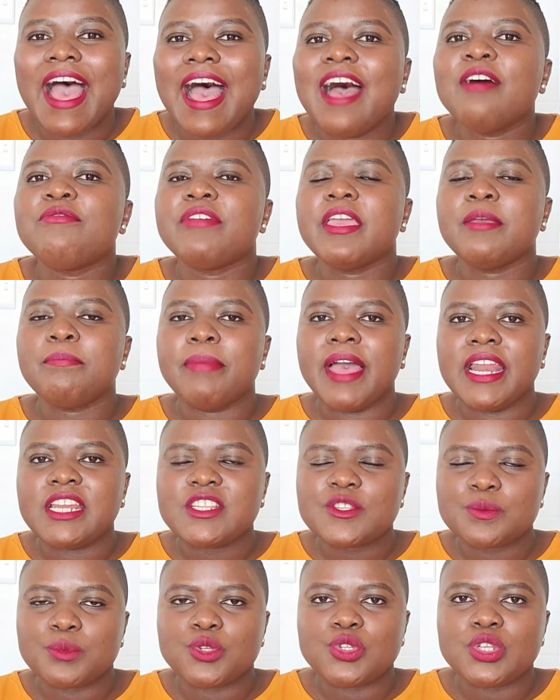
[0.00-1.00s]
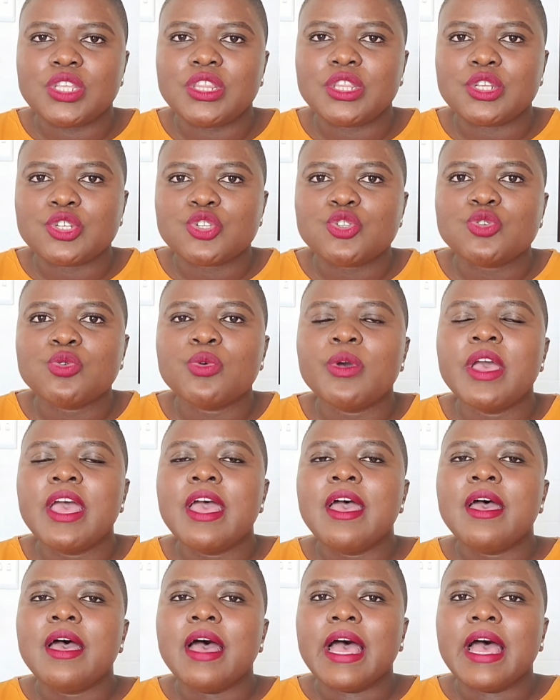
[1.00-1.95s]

have a balance between the two.